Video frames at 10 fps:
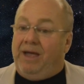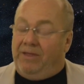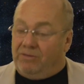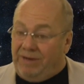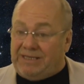
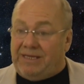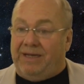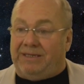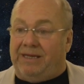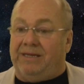and the reason
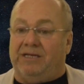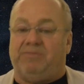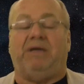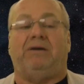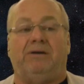they didn't is
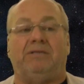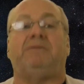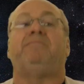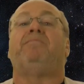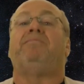
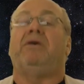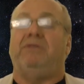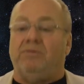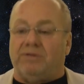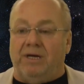because
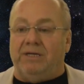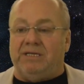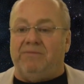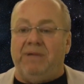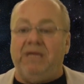the
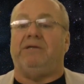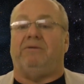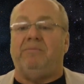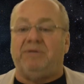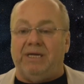alternative media,
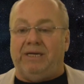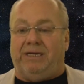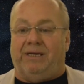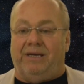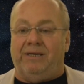in
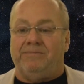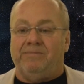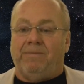particular,